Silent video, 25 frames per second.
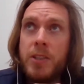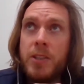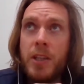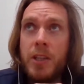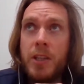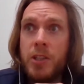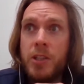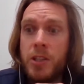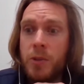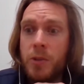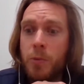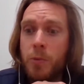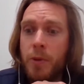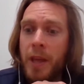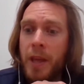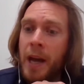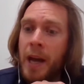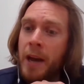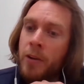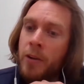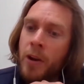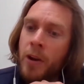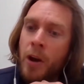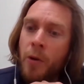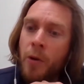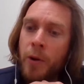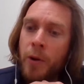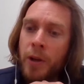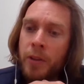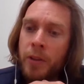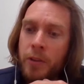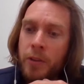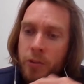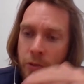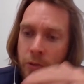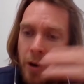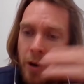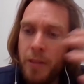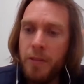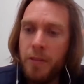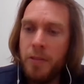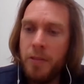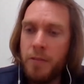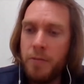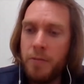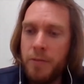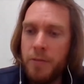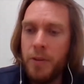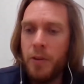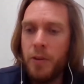essentially without knowing the strength
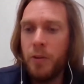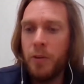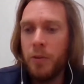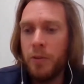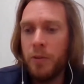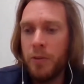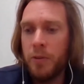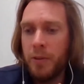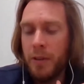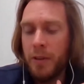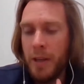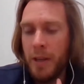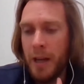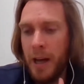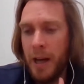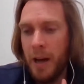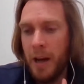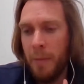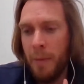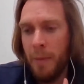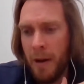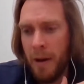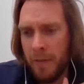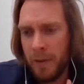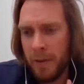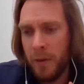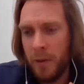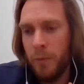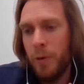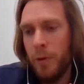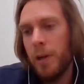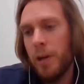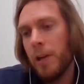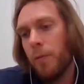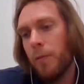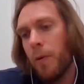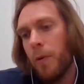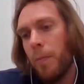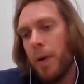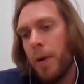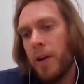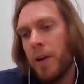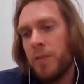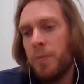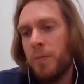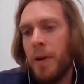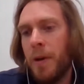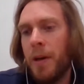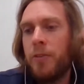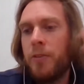of the field, having a really
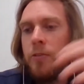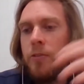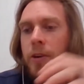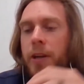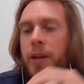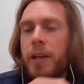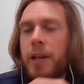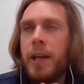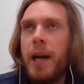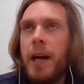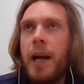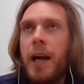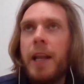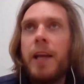robust metric.